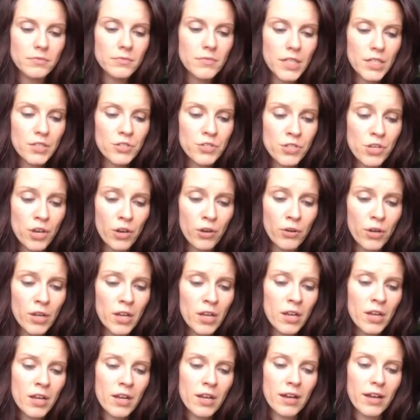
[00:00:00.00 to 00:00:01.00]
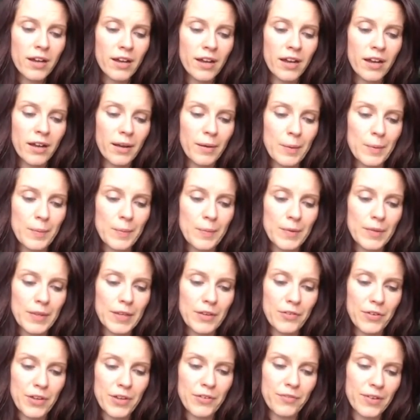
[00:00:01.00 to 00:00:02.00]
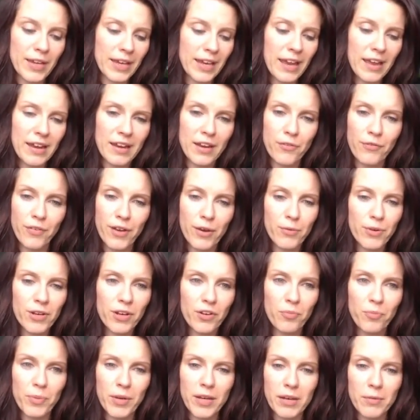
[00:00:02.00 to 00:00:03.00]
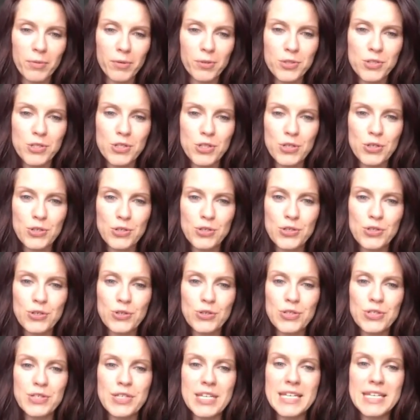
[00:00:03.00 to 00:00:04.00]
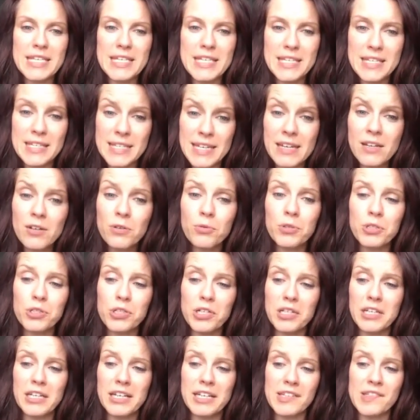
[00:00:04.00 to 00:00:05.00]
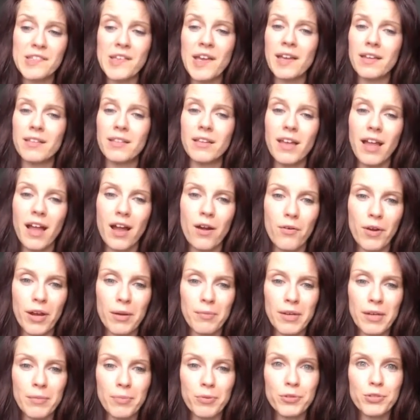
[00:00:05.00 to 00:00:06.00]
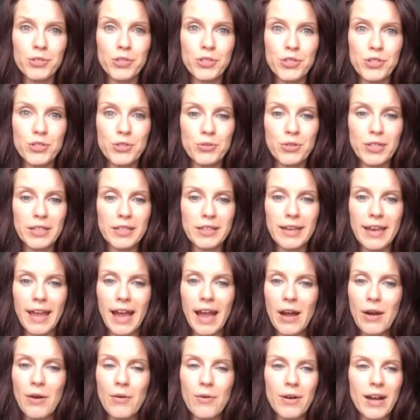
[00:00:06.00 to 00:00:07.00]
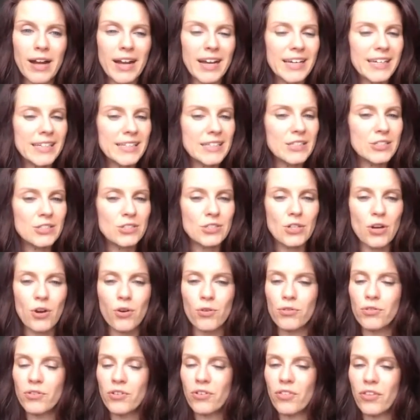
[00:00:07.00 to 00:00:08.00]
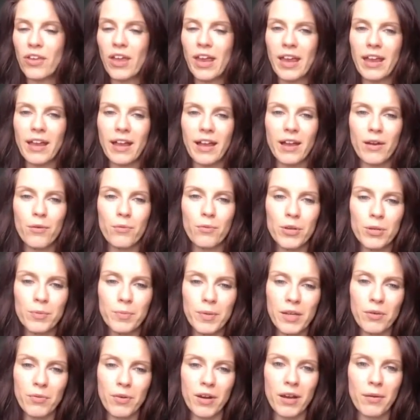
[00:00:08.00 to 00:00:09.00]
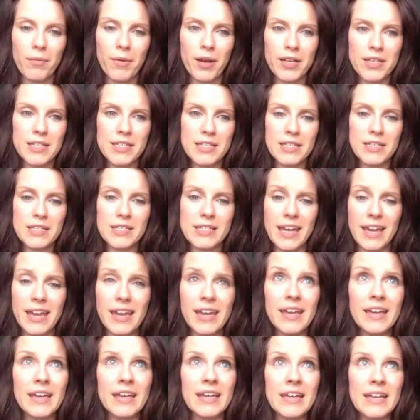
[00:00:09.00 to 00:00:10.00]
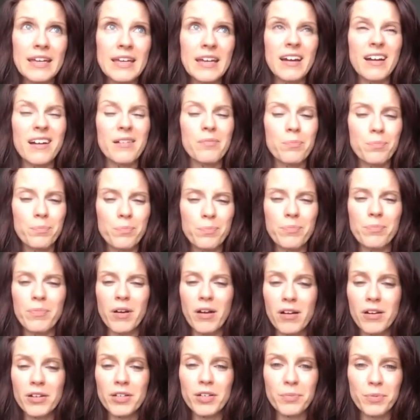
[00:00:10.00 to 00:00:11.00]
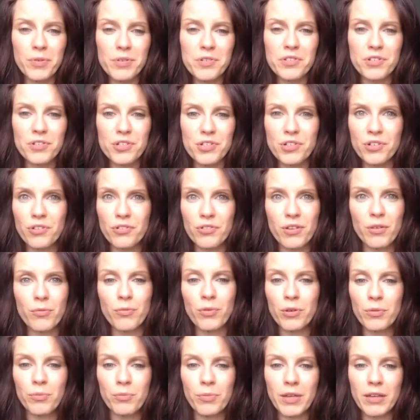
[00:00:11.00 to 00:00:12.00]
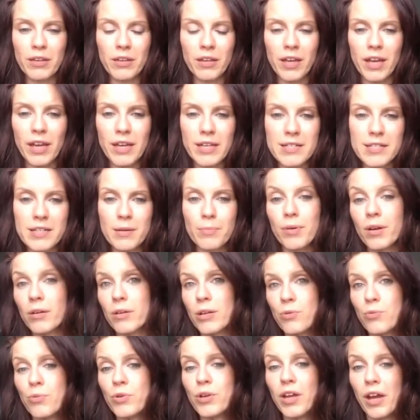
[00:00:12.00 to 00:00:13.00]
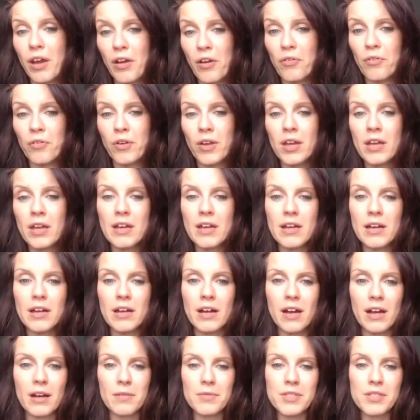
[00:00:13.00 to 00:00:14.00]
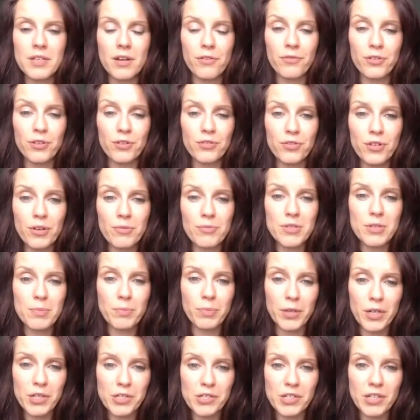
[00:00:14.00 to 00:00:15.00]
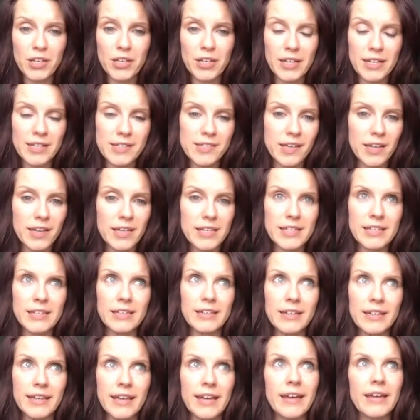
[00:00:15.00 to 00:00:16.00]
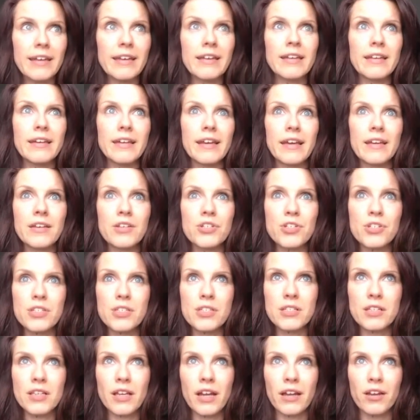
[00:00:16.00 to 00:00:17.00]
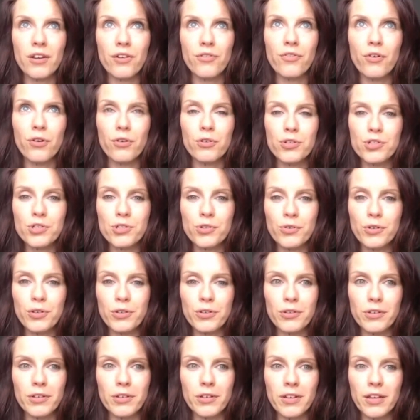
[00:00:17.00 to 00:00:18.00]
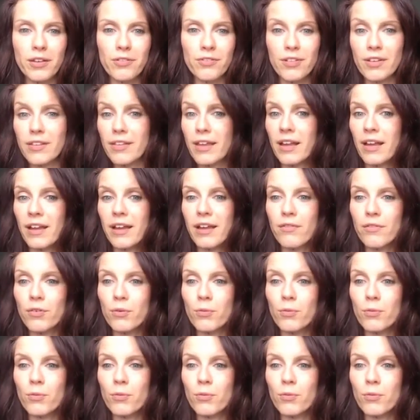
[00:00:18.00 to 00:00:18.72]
So, um, if, if, again, if I would have been able to to distinguish it exactly how I'm able to do it now, I don't think I would be where I'm at today. I'm um, 100% sure it wouldn't be the case. I probably would have um, suffered from depression and anxiety again and just kind of fallen short on everything I ever